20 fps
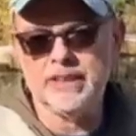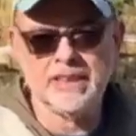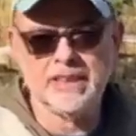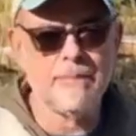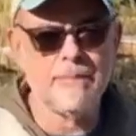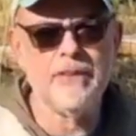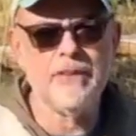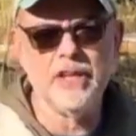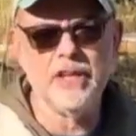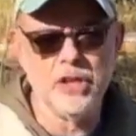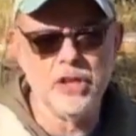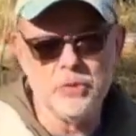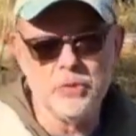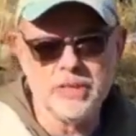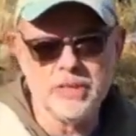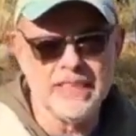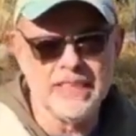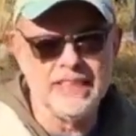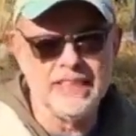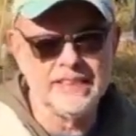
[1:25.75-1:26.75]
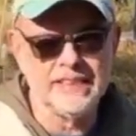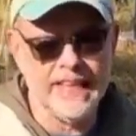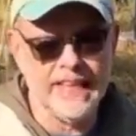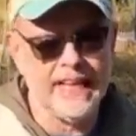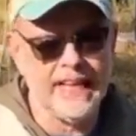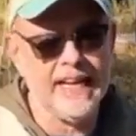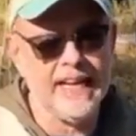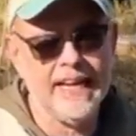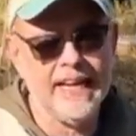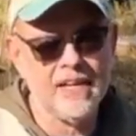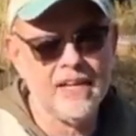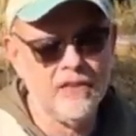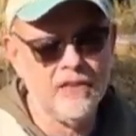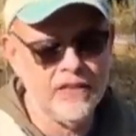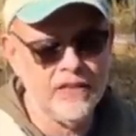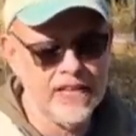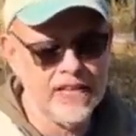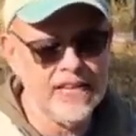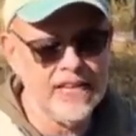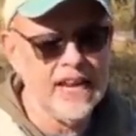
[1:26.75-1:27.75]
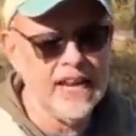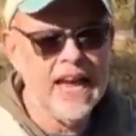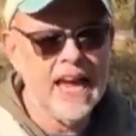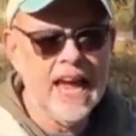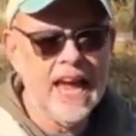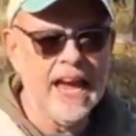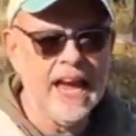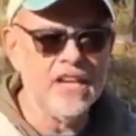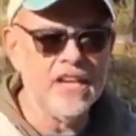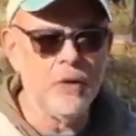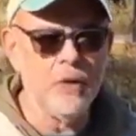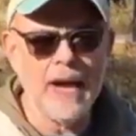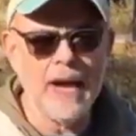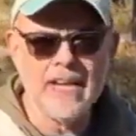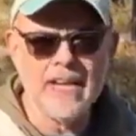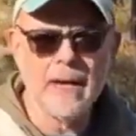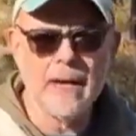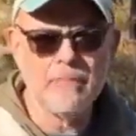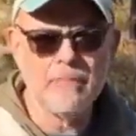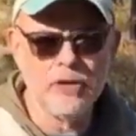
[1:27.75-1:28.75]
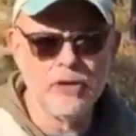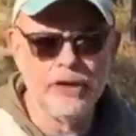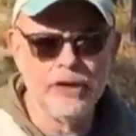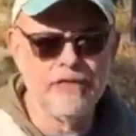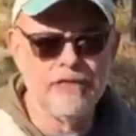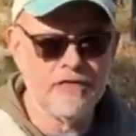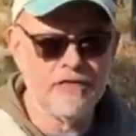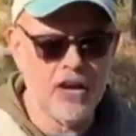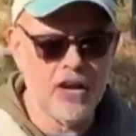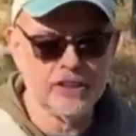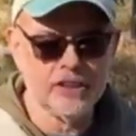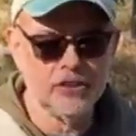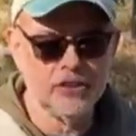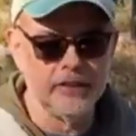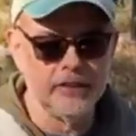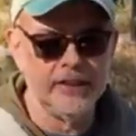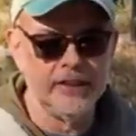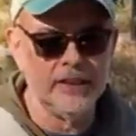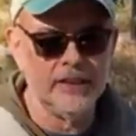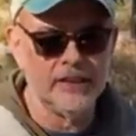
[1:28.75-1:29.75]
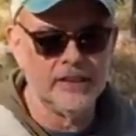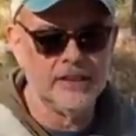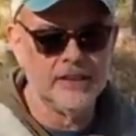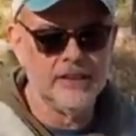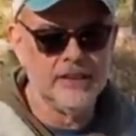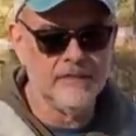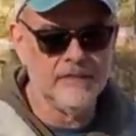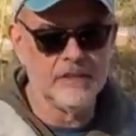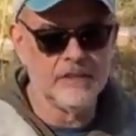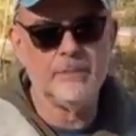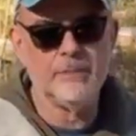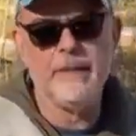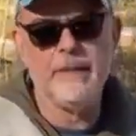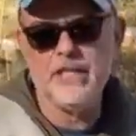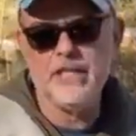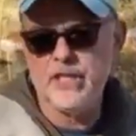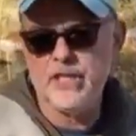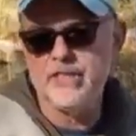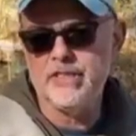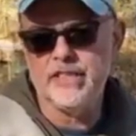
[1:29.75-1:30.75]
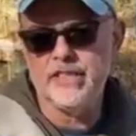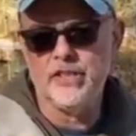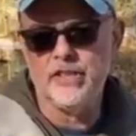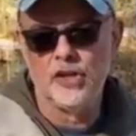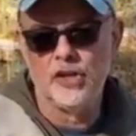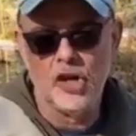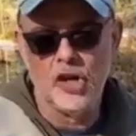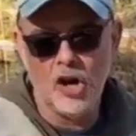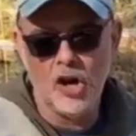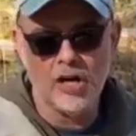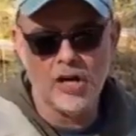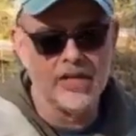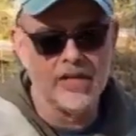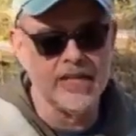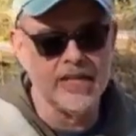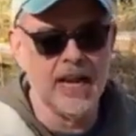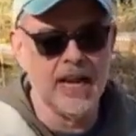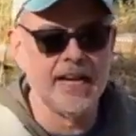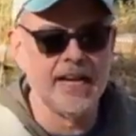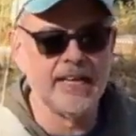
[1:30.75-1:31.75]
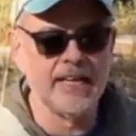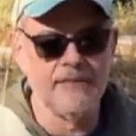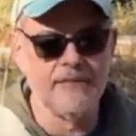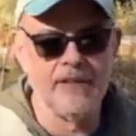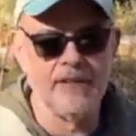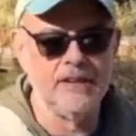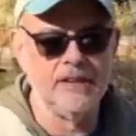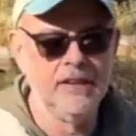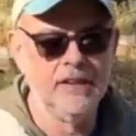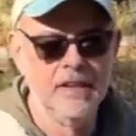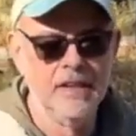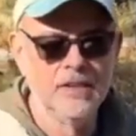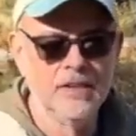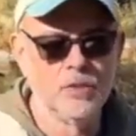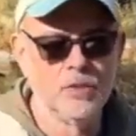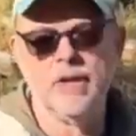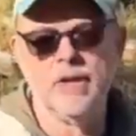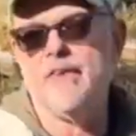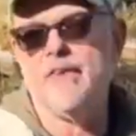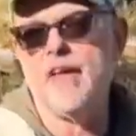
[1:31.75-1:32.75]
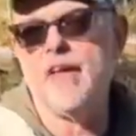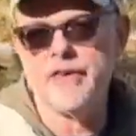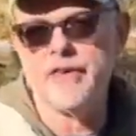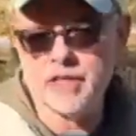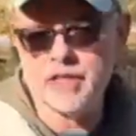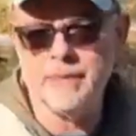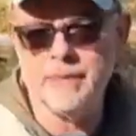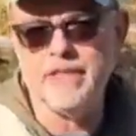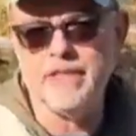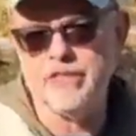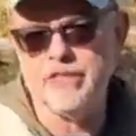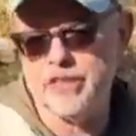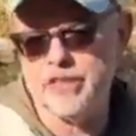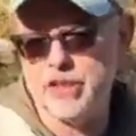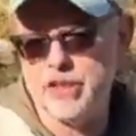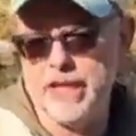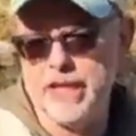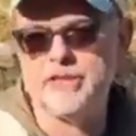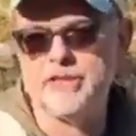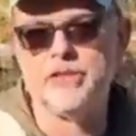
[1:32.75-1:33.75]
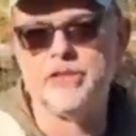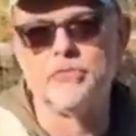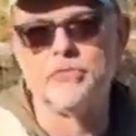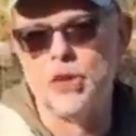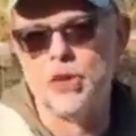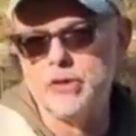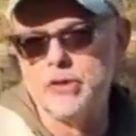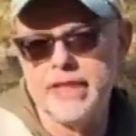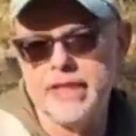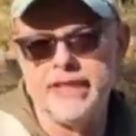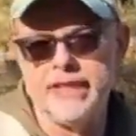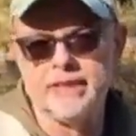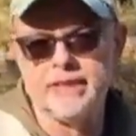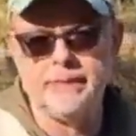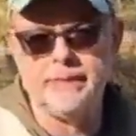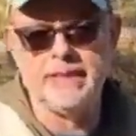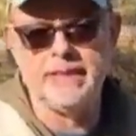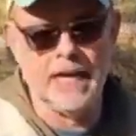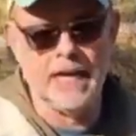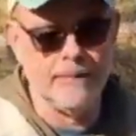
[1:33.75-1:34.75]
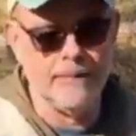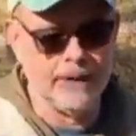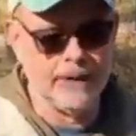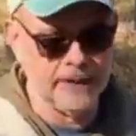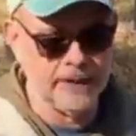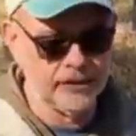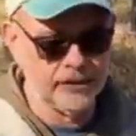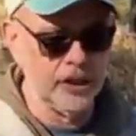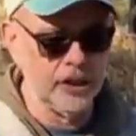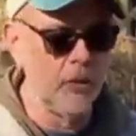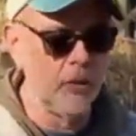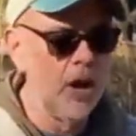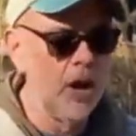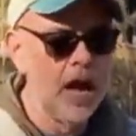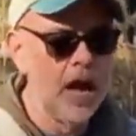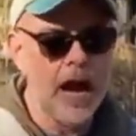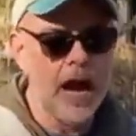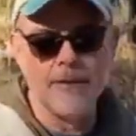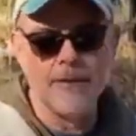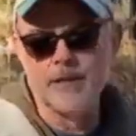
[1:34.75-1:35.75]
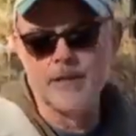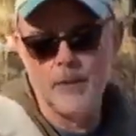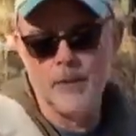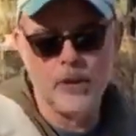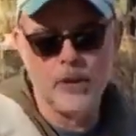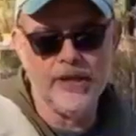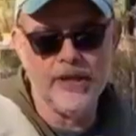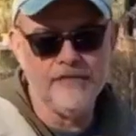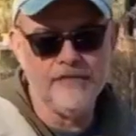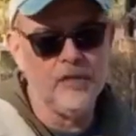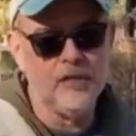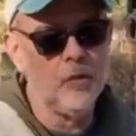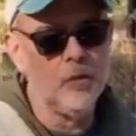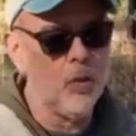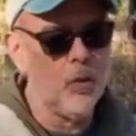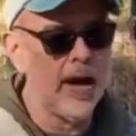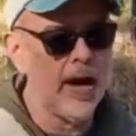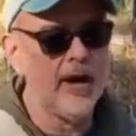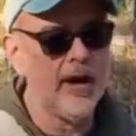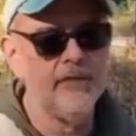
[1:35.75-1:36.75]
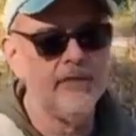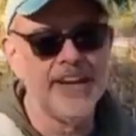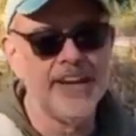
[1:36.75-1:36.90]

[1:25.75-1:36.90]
Some of the new seeds can't handle the heat, and you end up really fostering different species in your garden and not giving sort of other species a chance to rotate to be dominant. So I was burning for a while.